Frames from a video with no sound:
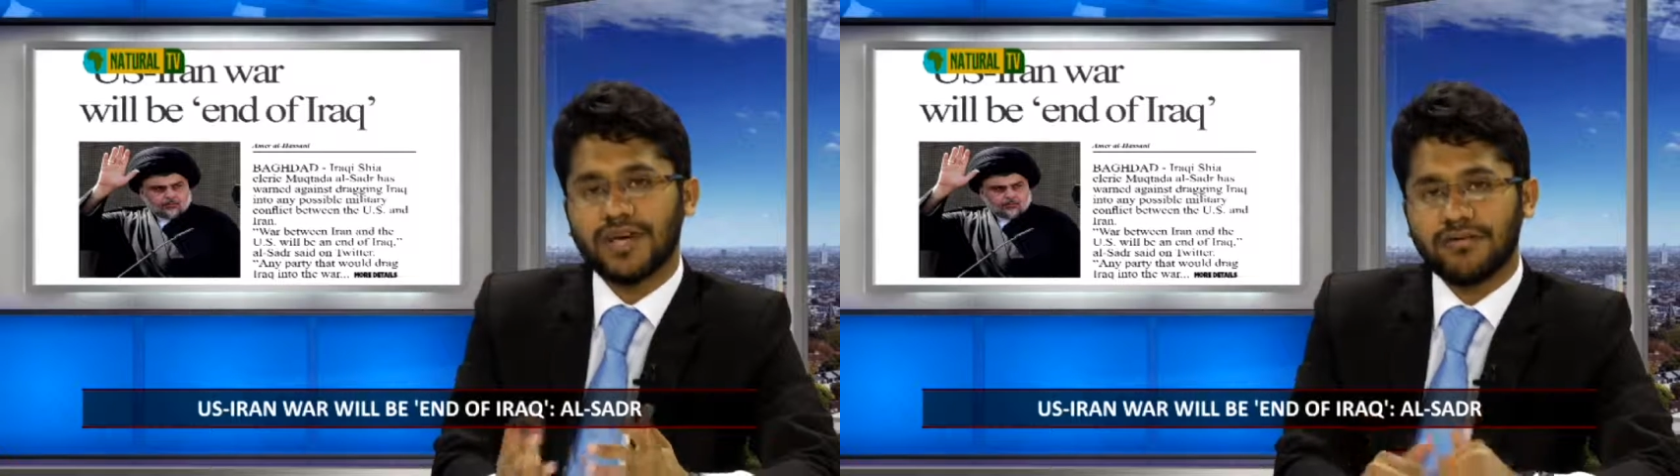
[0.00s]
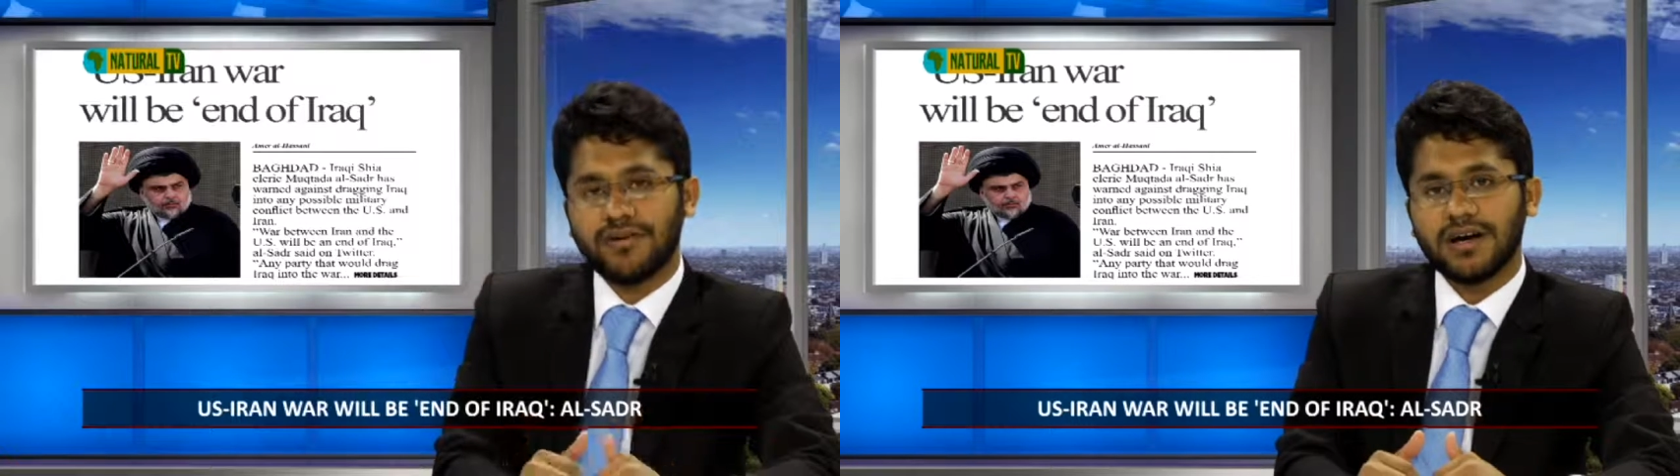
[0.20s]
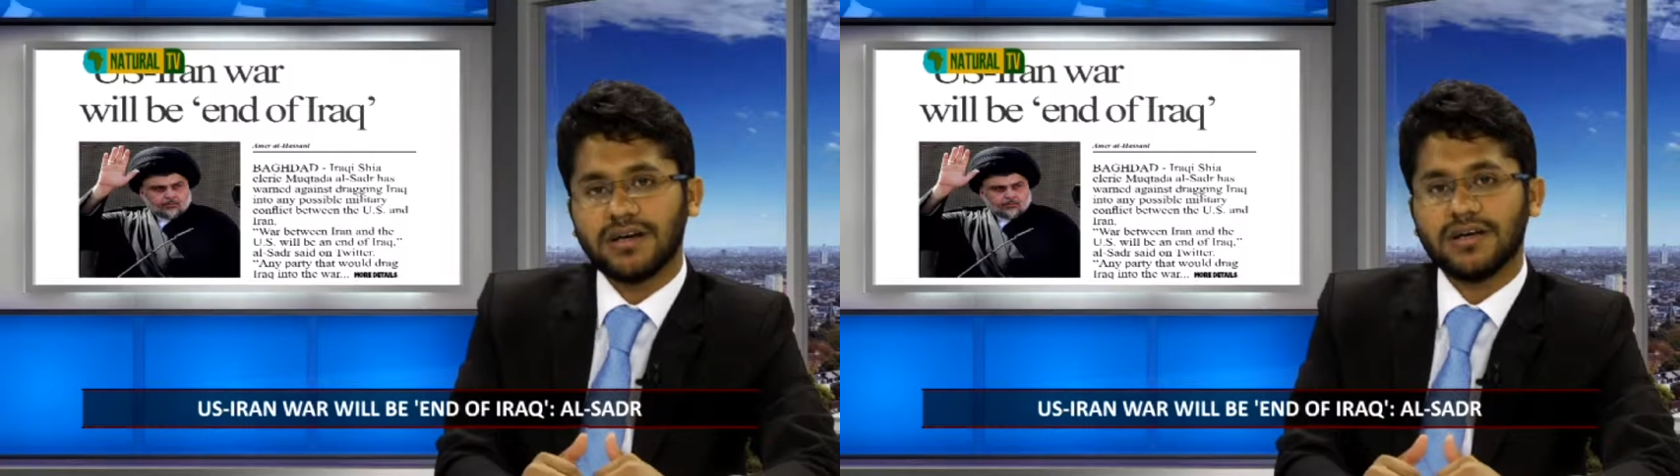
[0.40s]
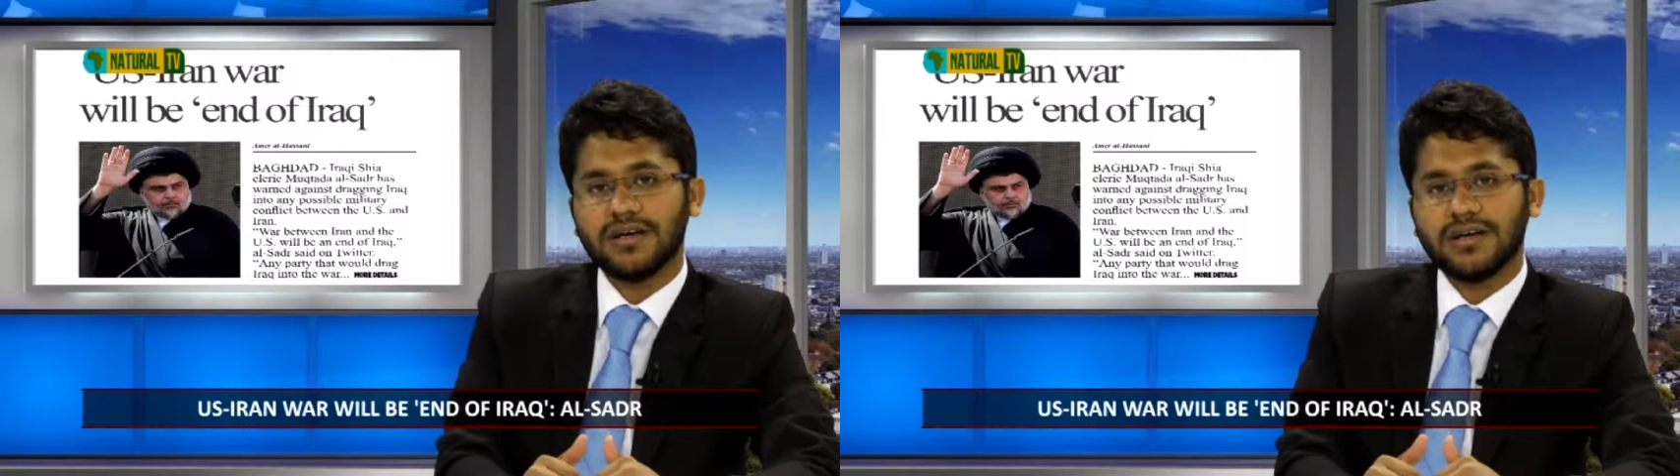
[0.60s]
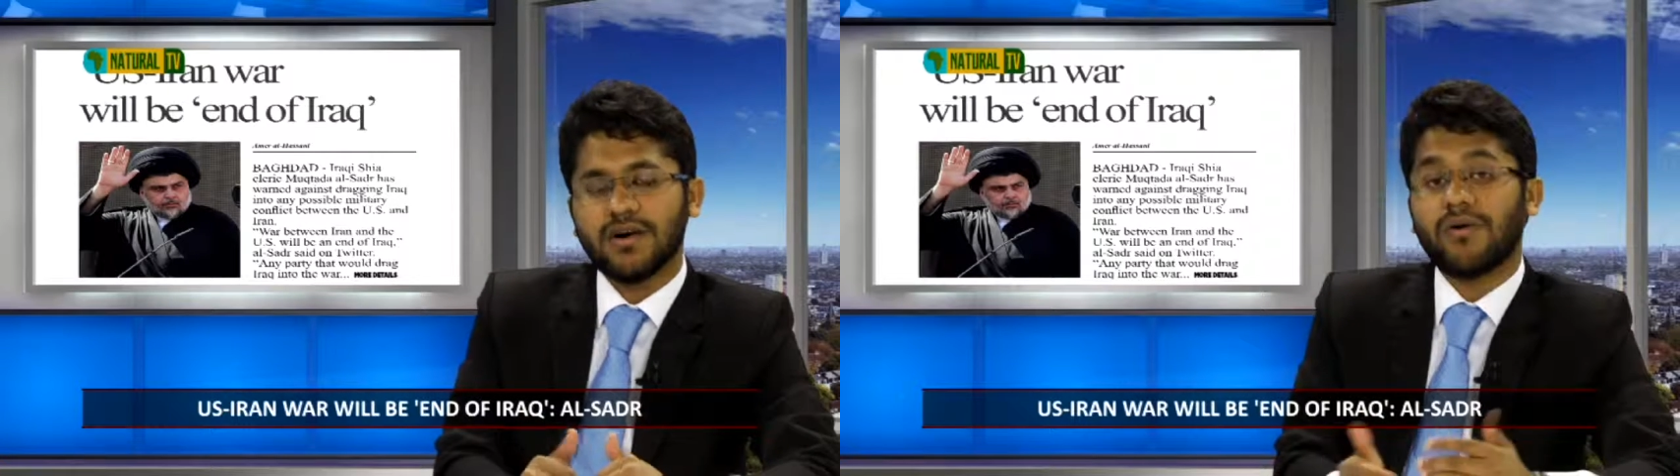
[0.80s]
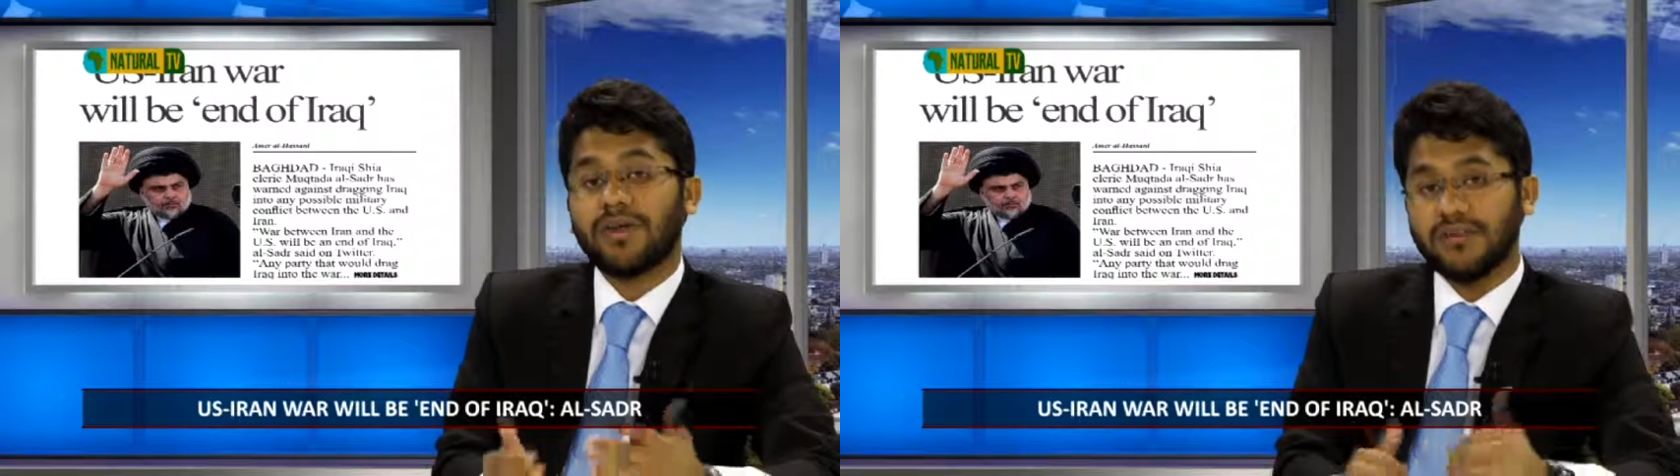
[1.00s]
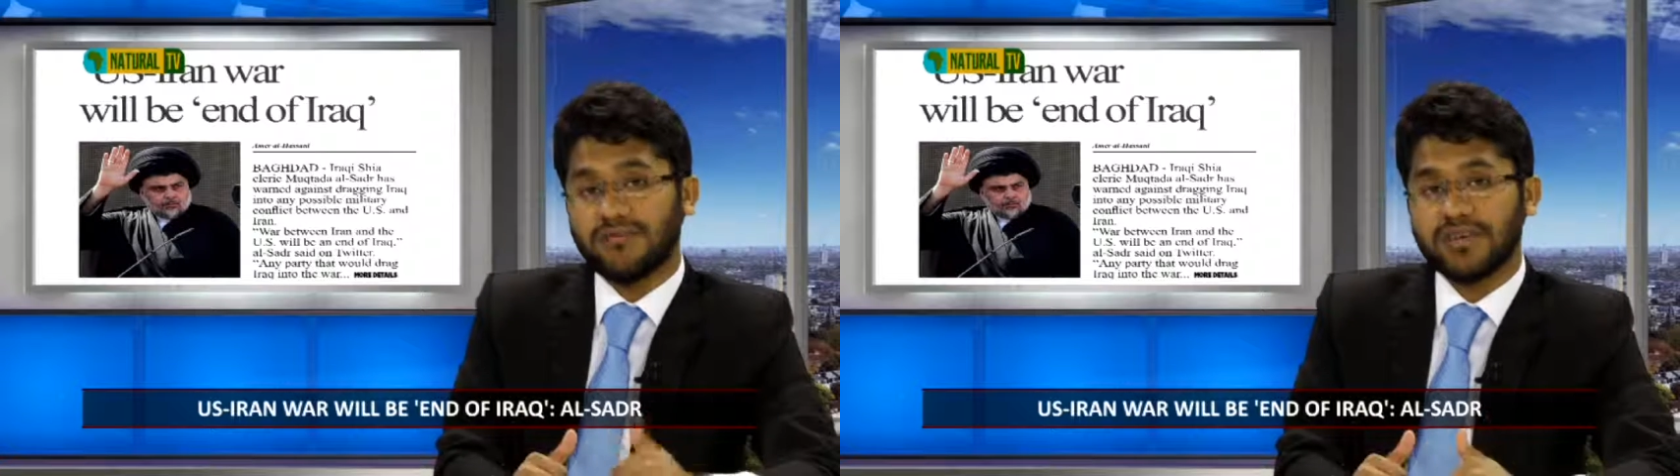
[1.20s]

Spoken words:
Iran or if